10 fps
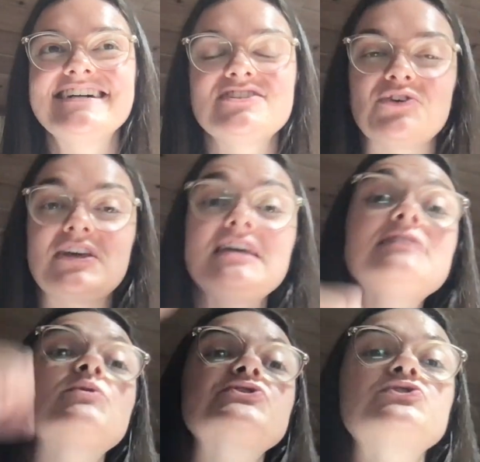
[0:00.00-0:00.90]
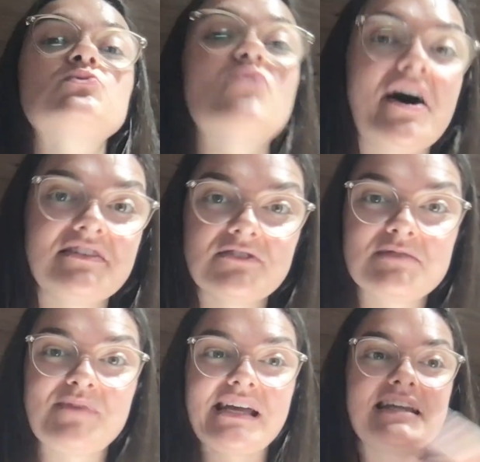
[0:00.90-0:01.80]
So he was the one that was paying.